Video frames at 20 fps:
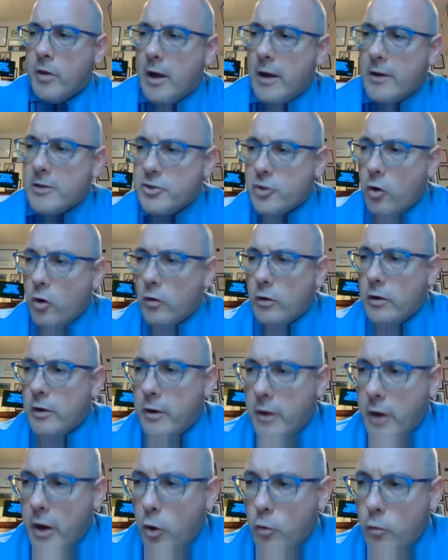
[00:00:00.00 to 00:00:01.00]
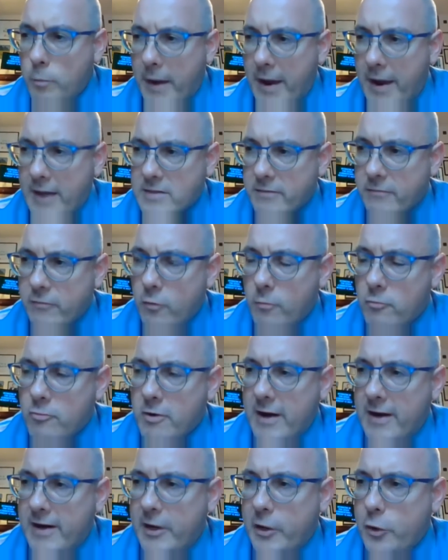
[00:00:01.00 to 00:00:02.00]
John Lopez, a
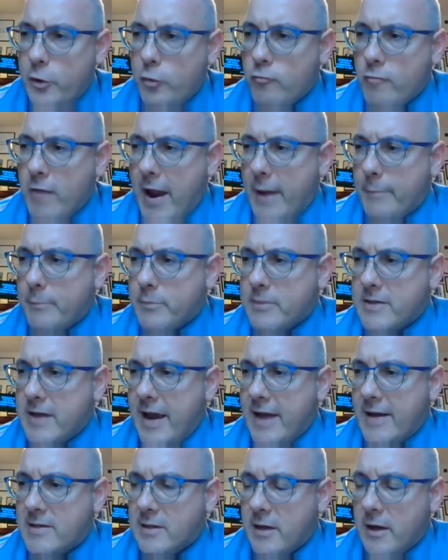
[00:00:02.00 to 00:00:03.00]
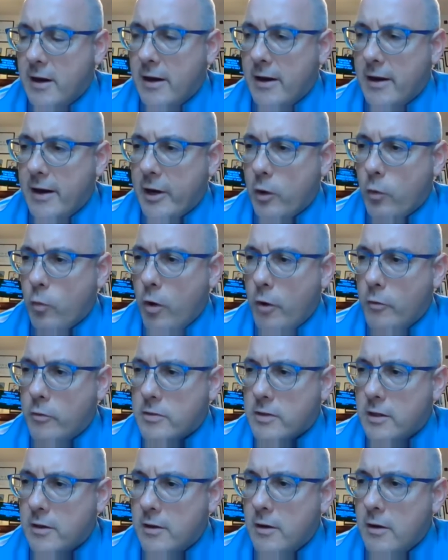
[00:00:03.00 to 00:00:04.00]
former NEU rep, said, and I
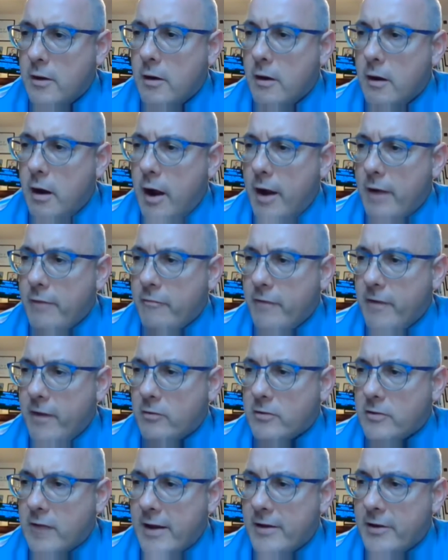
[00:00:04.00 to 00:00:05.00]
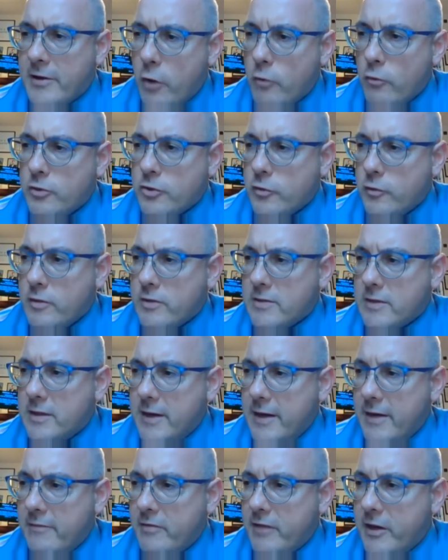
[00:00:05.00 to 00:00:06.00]
quote, "I felt I had no choice to
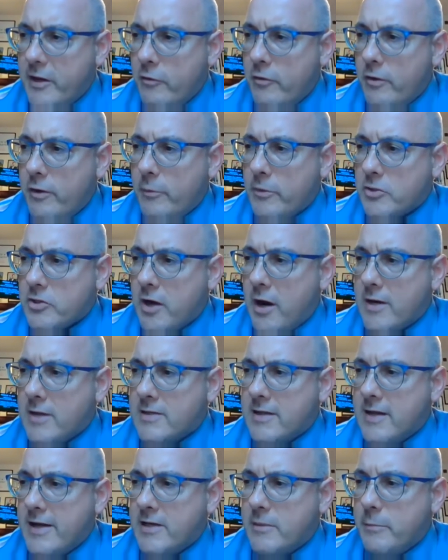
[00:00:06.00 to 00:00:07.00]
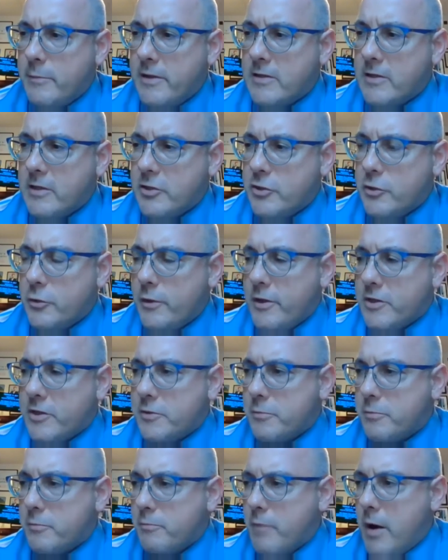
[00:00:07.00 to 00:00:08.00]
leave the union, which isolated me as a
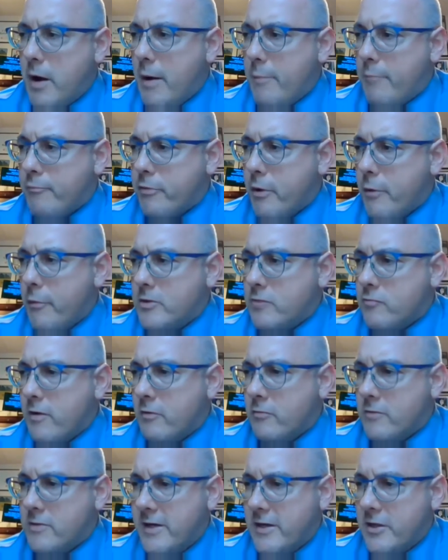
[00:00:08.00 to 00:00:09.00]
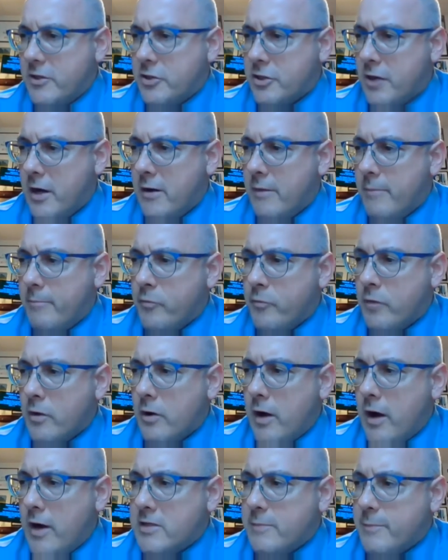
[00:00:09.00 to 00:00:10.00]
Jewish pro-Israel teacher.
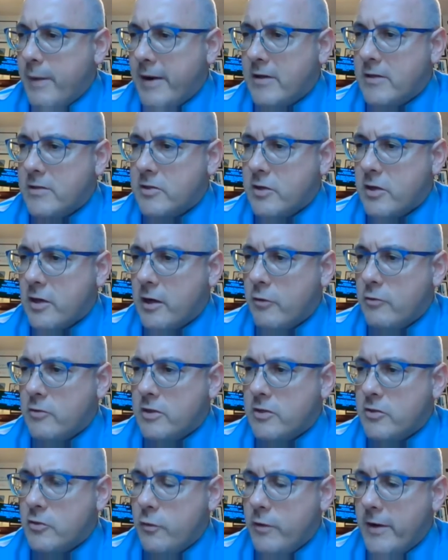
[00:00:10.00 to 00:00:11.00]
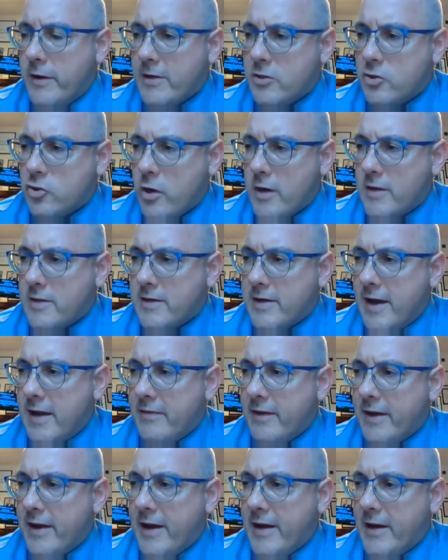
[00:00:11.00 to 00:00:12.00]
I spent close to 2 years trying to
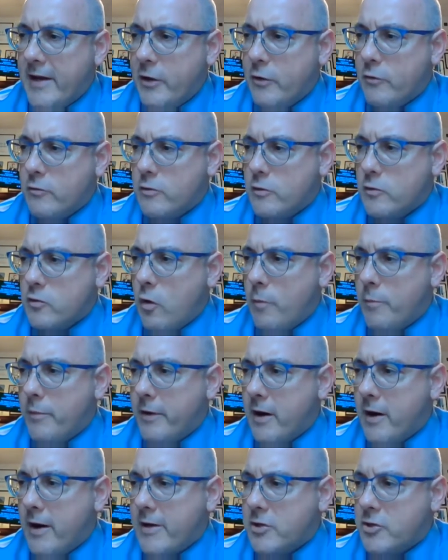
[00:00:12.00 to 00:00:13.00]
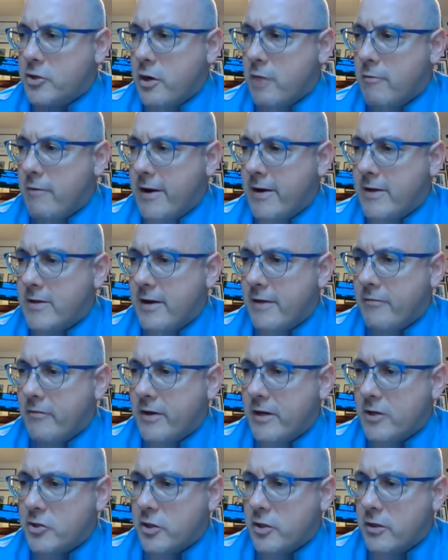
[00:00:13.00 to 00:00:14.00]
get the NEU to adopt the IHRA
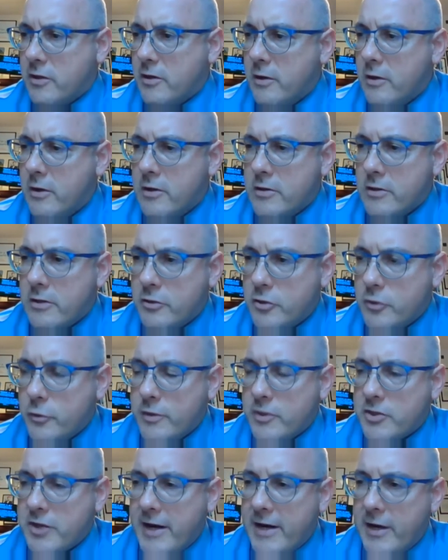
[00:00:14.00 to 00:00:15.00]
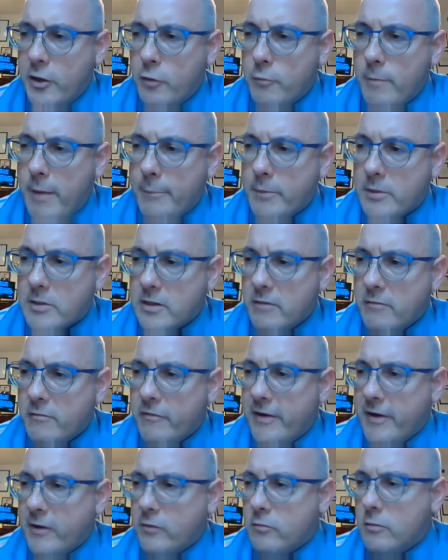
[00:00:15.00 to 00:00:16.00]
definition so Jewish NEU members can
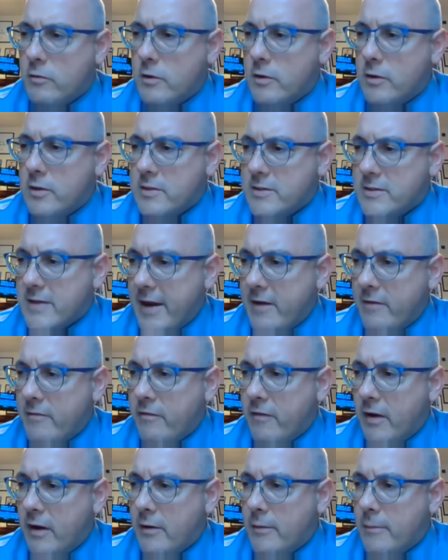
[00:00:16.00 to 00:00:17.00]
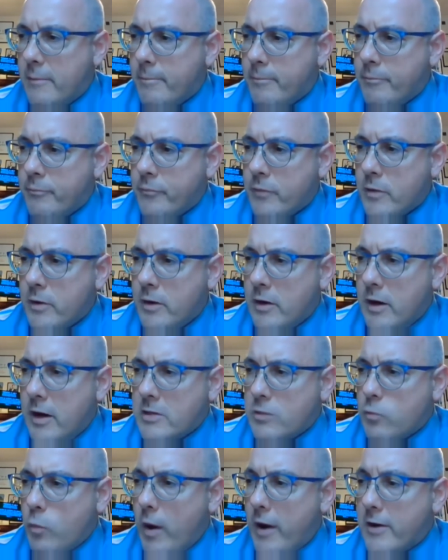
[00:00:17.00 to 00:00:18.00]
feel safer,
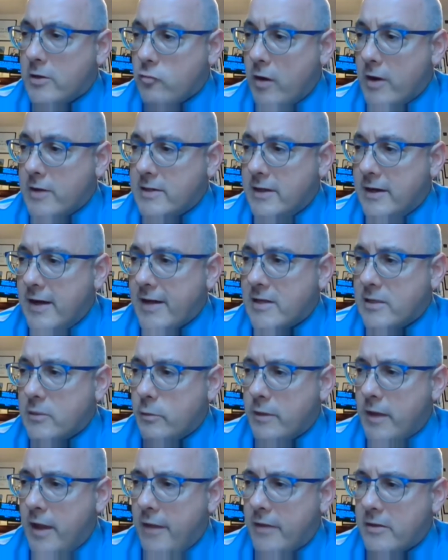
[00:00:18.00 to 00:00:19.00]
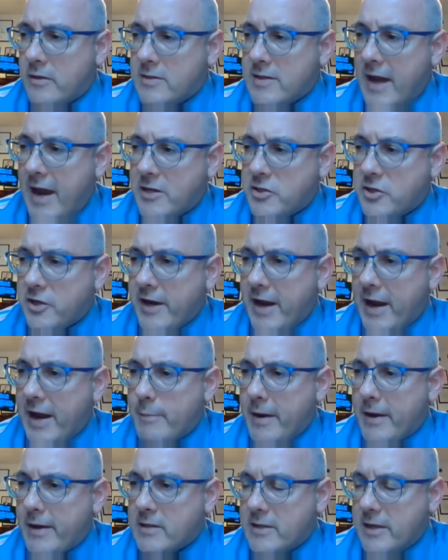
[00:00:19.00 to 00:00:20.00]
as well as writing letters with others to Educate
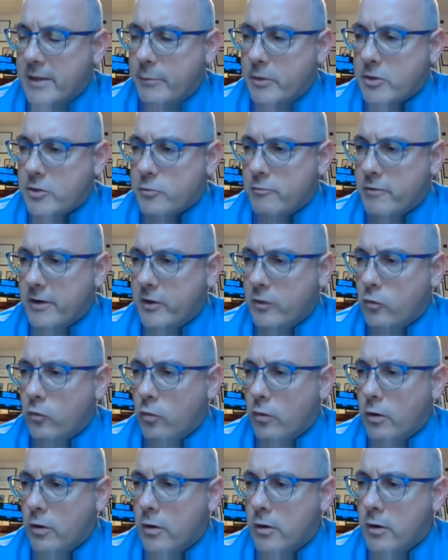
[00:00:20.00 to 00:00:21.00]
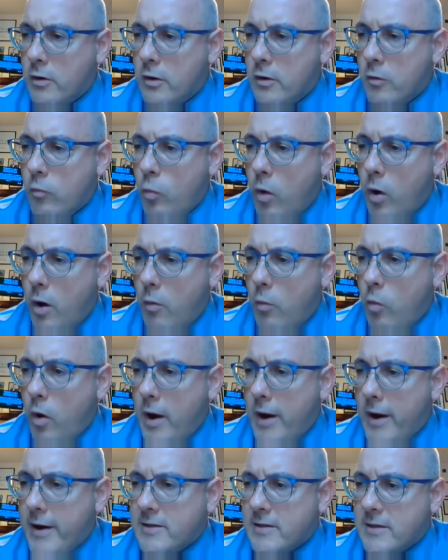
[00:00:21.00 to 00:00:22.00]
magazine, which were ignored."
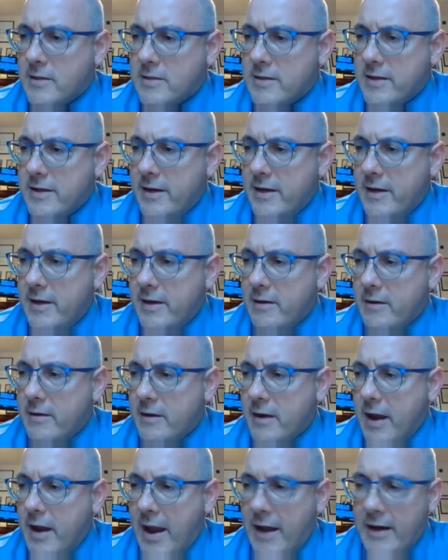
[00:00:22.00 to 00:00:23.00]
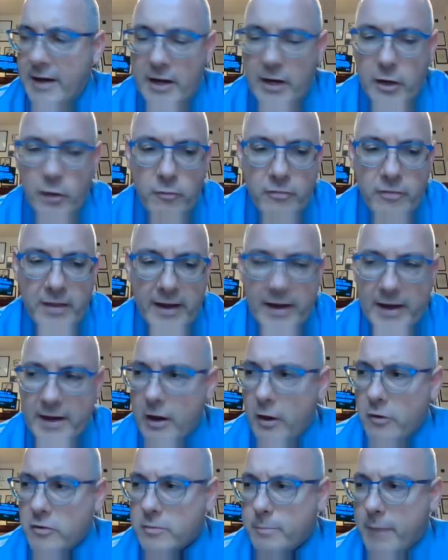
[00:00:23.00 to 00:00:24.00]
Why does the NEU think it
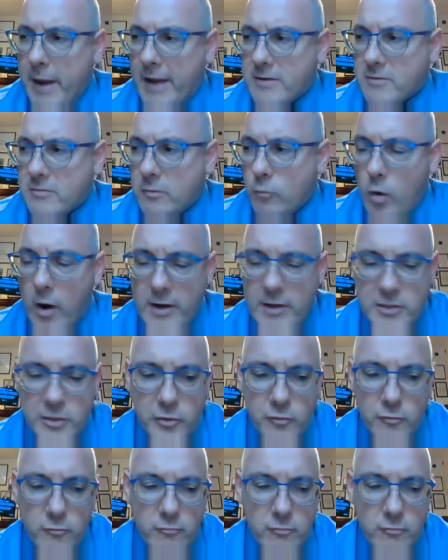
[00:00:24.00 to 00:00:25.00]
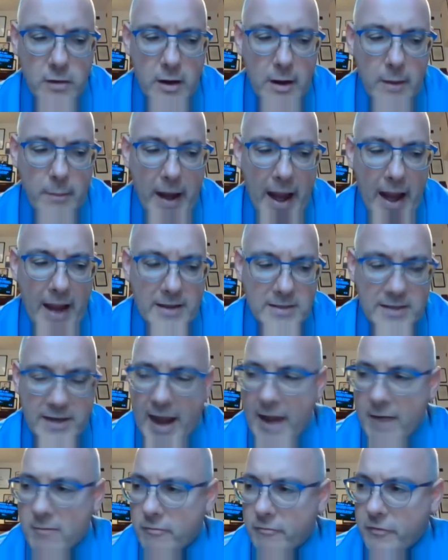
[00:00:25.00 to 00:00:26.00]
knows better, and why do you as
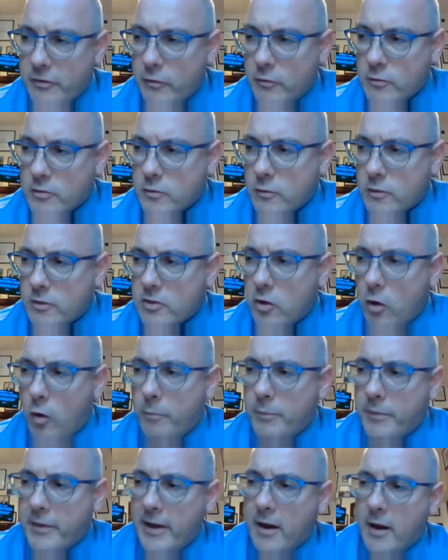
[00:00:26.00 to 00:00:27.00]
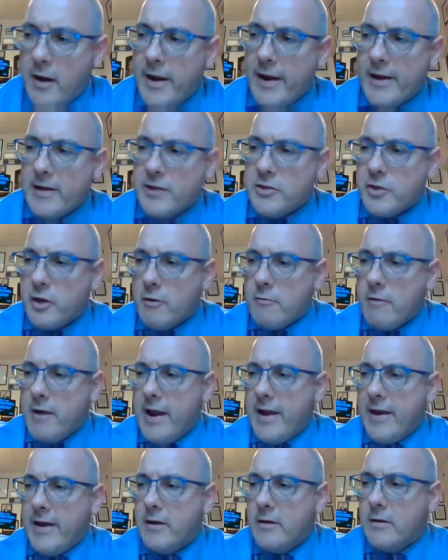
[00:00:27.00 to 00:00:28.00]
yet refuse to adopt the
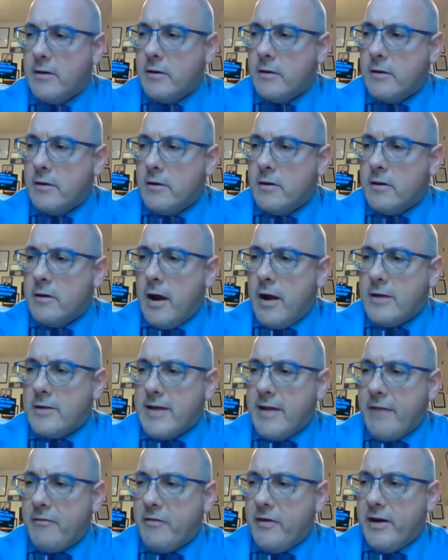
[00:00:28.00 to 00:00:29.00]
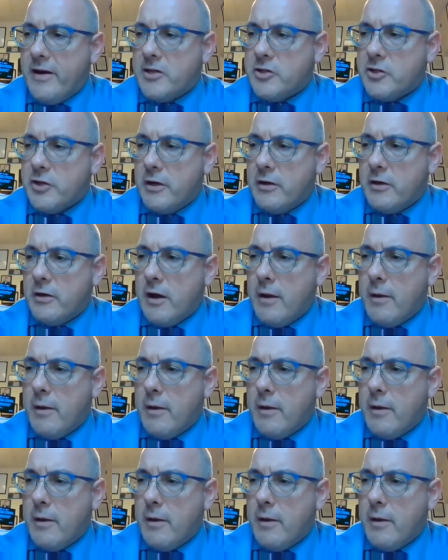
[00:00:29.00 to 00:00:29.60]
IHRA definition?